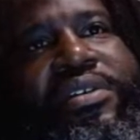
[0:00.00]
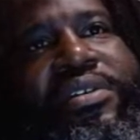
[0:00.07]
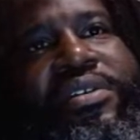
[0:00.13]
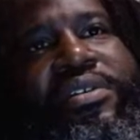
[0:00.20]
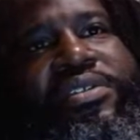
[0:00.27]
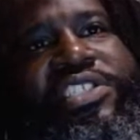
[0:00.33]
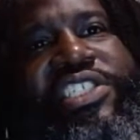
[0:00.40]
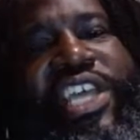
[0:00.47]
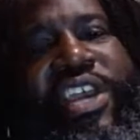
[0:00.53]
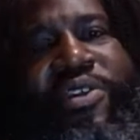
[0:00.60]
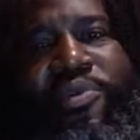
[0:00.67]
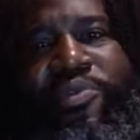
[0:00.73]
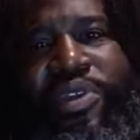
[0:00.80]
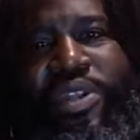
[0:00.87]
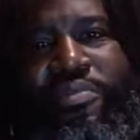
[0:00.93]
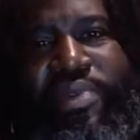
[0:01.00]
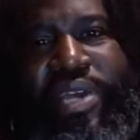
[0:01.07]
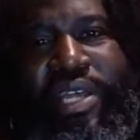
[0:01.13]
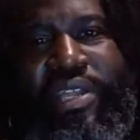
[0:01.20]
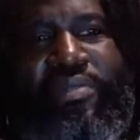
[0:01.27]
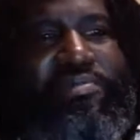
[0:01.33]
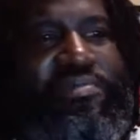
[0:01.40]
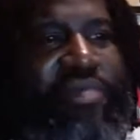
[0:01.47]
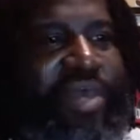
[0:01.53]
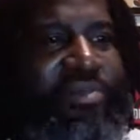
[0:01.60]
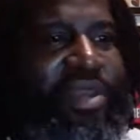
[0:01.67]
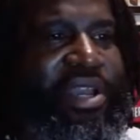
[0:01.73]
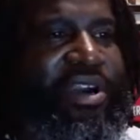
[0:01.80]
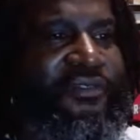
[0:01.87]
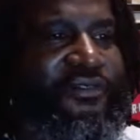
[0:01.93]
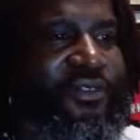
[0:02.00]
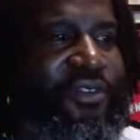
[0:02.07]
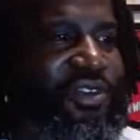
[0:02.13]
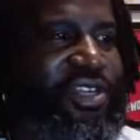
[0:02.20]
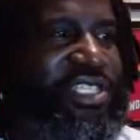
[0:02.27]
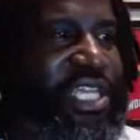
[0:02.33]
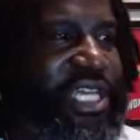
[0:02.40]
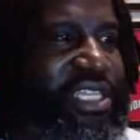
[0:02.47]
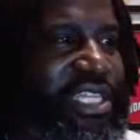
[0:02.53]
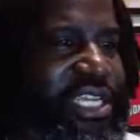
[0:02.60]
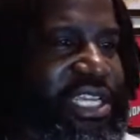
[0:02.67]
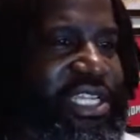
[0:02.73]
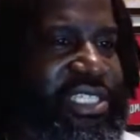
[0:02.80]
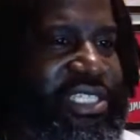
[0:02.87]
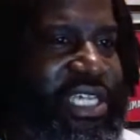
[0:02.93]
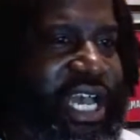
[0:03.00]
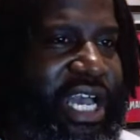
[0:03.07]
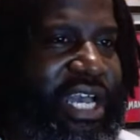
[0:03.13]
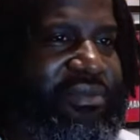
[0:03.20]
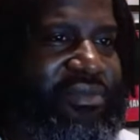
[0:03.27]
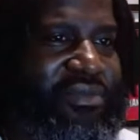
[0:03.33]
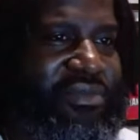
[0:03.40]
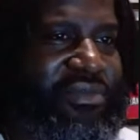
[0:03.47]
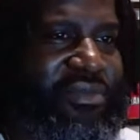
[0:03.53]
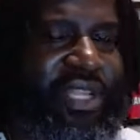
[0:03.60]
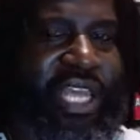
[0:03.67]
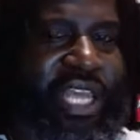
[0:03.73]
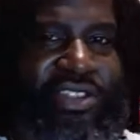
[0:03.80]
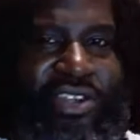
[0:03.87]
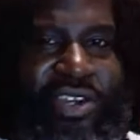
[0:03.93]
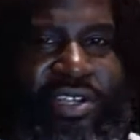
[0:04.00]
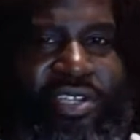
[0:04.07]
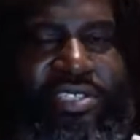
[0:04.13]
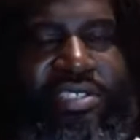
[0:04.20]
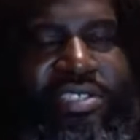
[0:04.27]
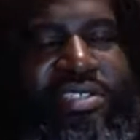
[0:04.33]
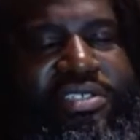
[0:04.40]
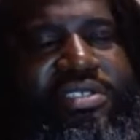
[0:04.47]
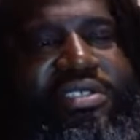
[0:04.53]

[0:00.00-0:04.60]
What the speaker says: Sharon would have been maybe in her 40s, I think, at the time, late 30s.